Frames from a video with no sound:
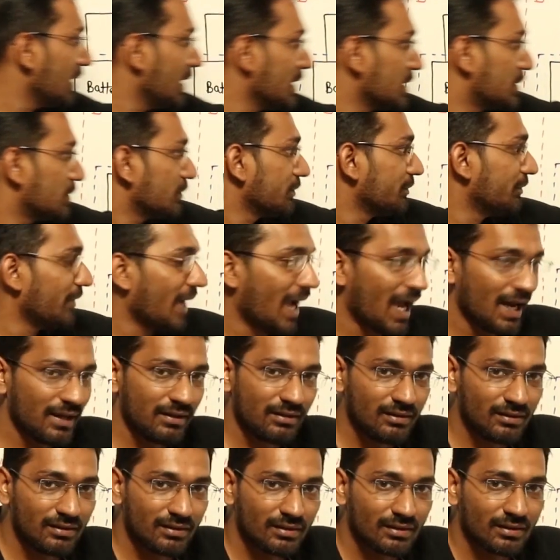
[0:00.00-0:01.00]
is
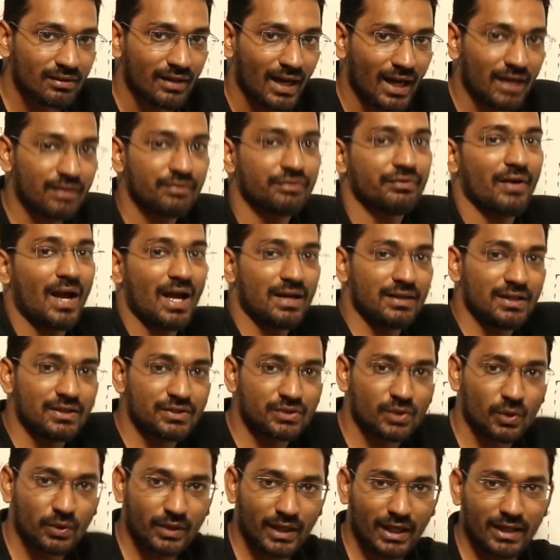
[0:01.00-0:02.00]
fan, and fan
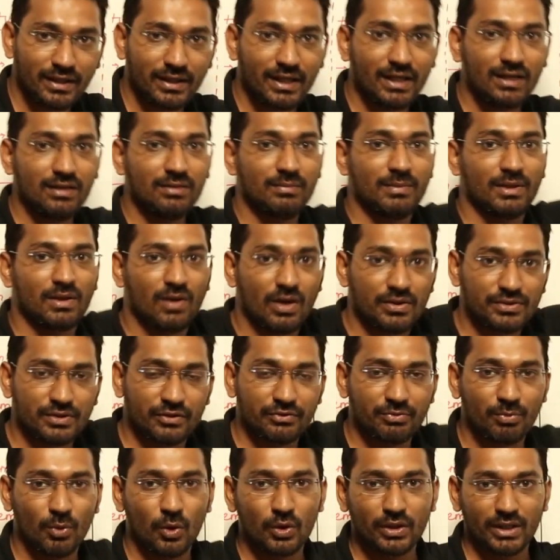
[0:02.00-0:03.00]
is rotating because
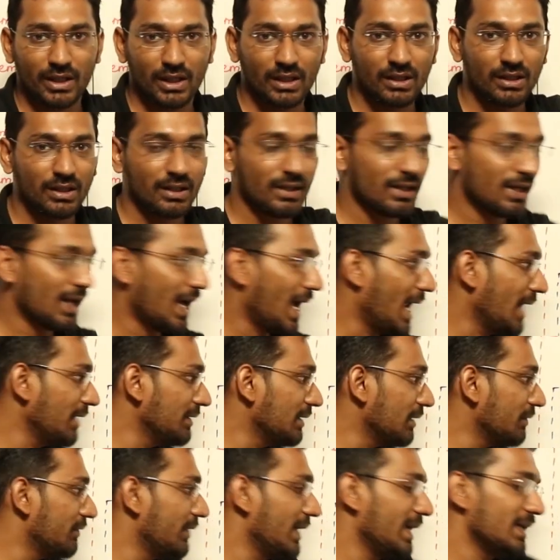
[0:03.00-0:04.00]
of motor,
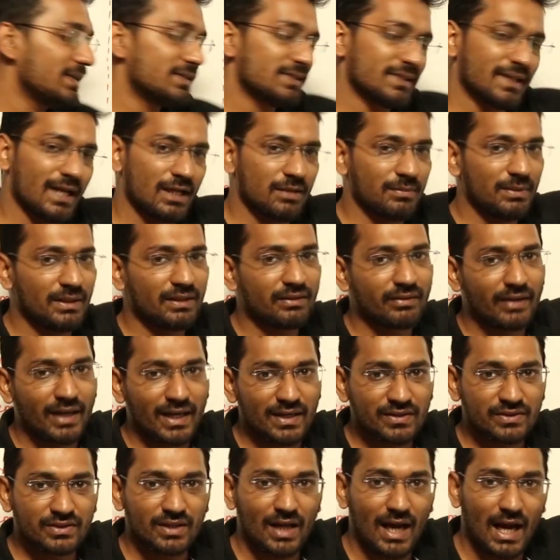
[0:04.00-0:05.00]
and the weights can be
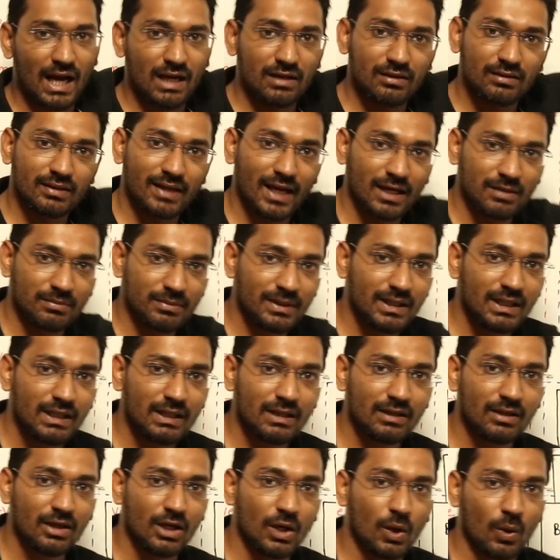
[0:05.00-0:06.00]
raised and can
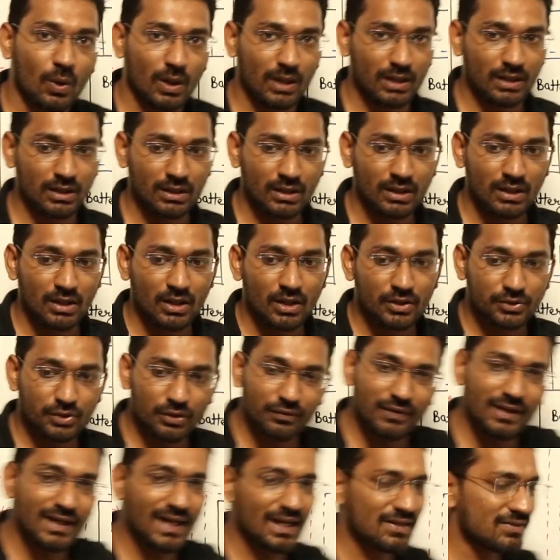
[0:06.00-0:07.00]
be lowered.
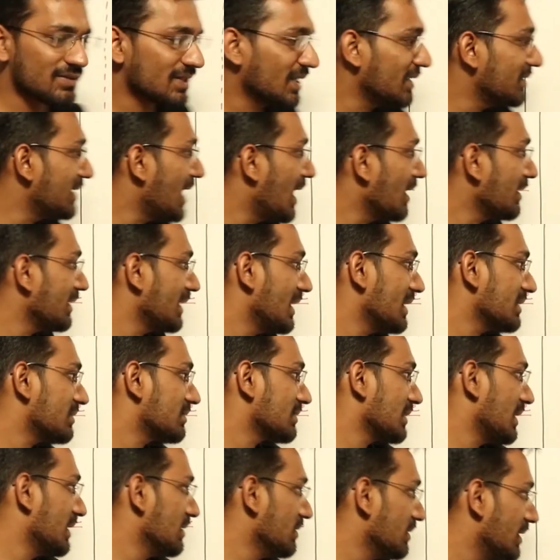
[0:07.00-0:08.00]
So we can say that
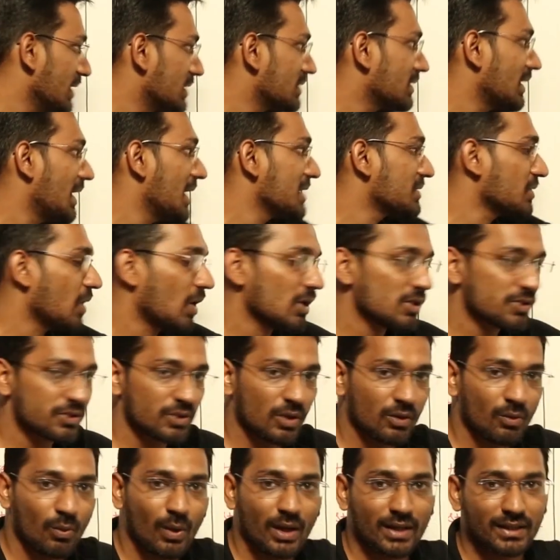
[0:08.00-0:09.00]
yes, in this case
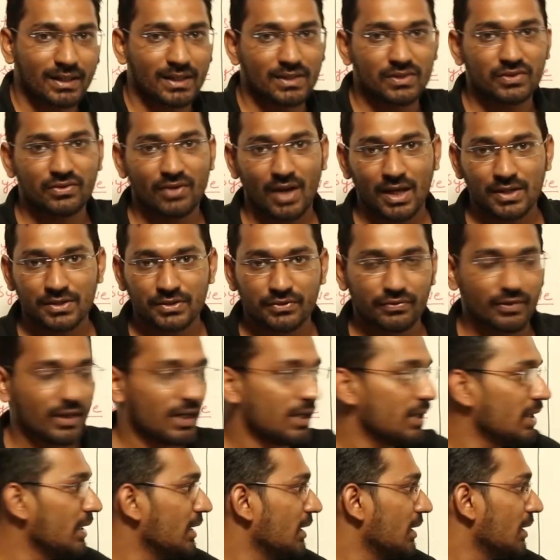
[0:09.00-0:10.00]
also work is
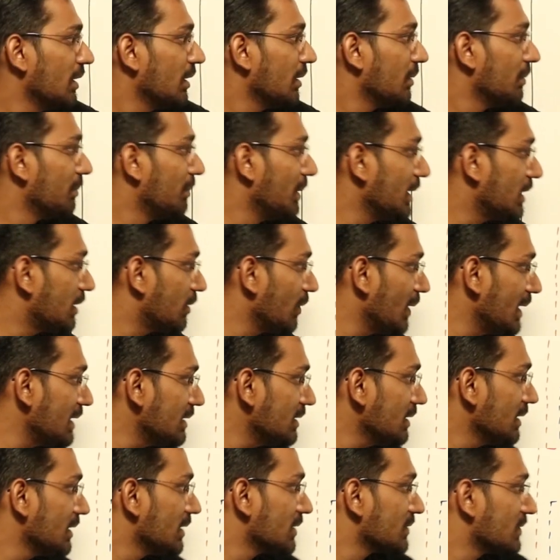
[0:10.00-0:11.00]
transferred
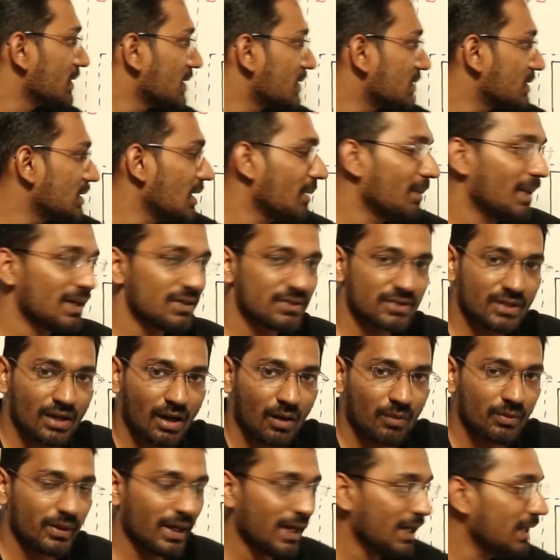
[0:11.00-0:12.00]
between system and
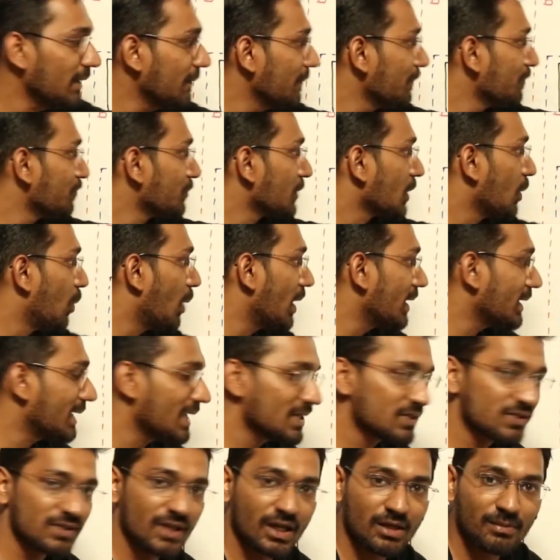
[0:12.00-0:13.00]
surrounding. Work
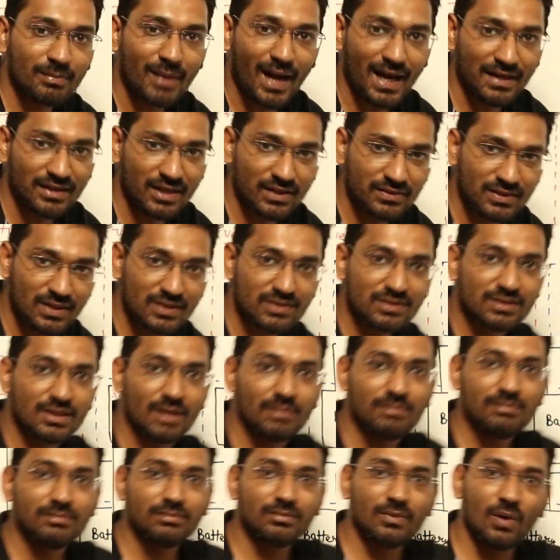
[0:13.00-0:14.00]
is done by the
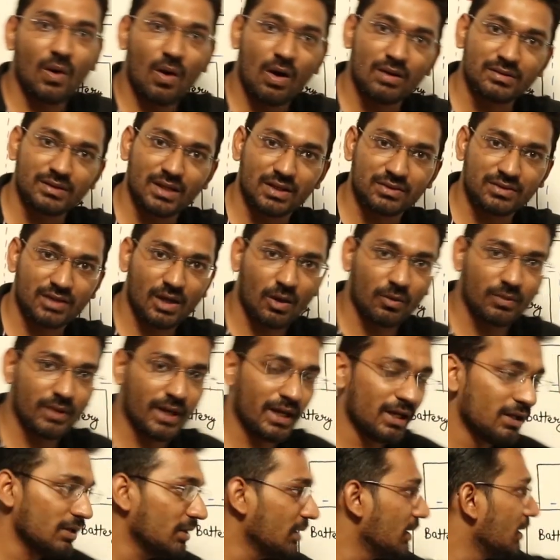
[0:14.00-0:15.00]
system on the
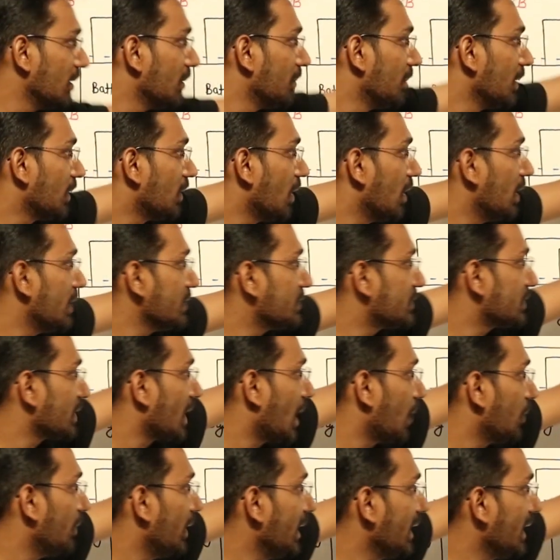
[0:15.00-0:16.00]
surrounding because
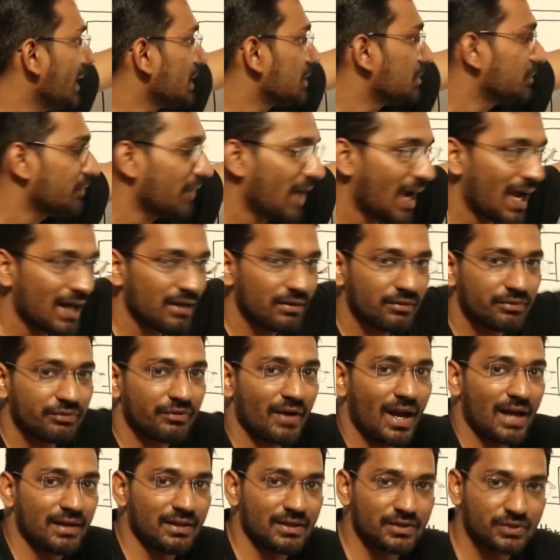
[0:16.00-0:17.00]
surrounding is
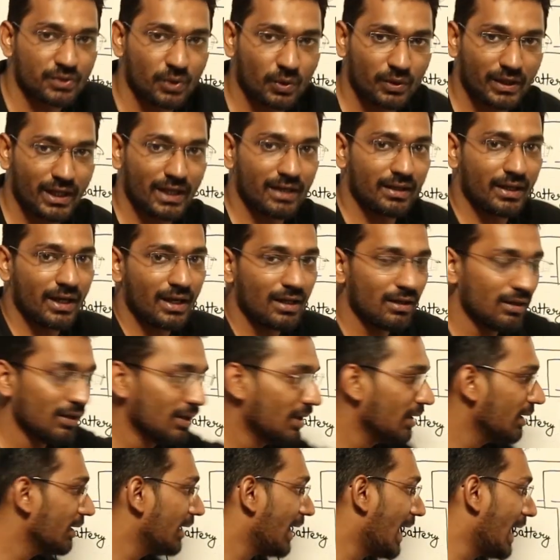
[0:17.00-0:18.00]
fan is rotating,
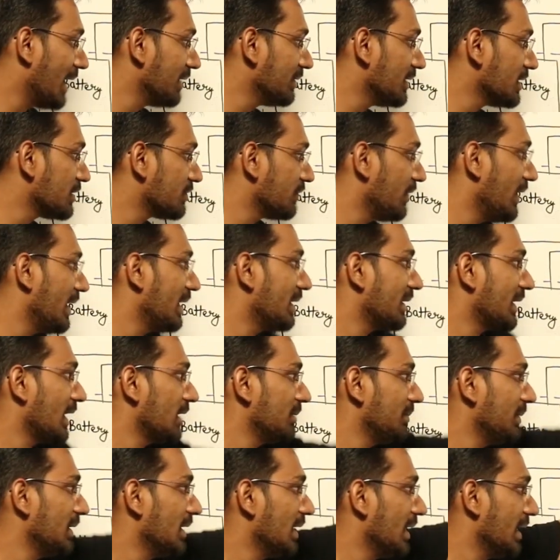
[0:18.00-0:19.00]
and this weight
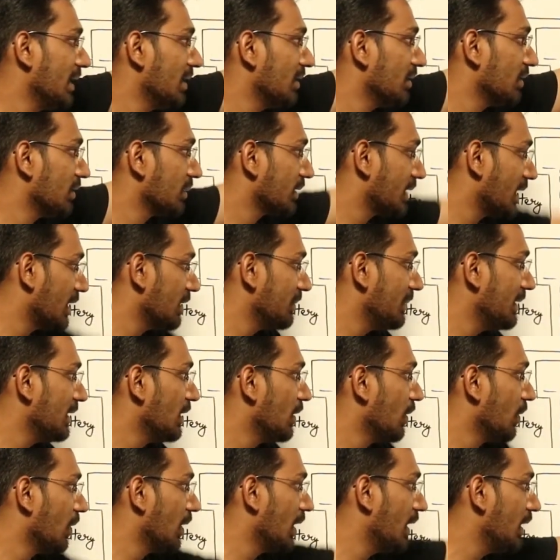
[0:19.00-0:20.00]
can be
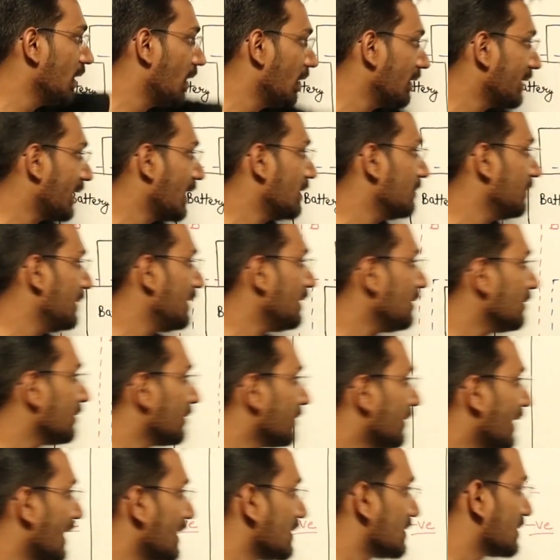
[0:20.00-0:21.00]
lowered or can
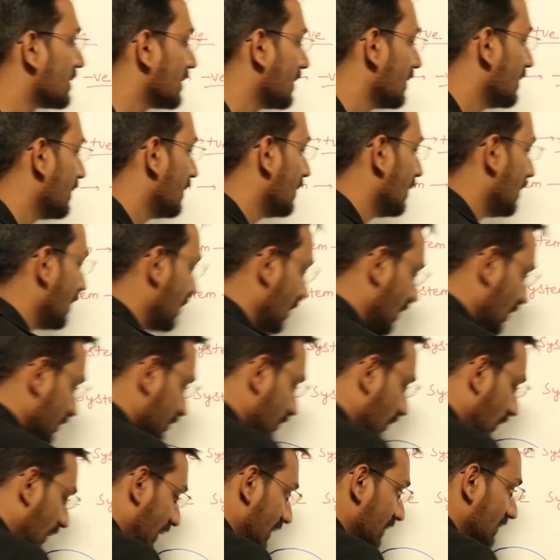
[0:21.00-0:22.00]
be raised.
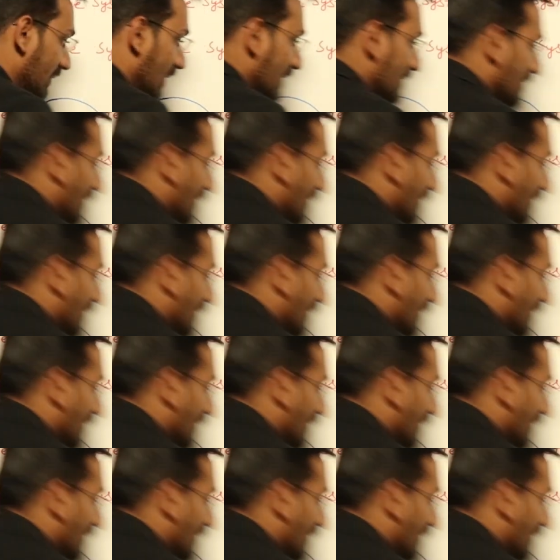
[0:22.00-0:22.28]
So in this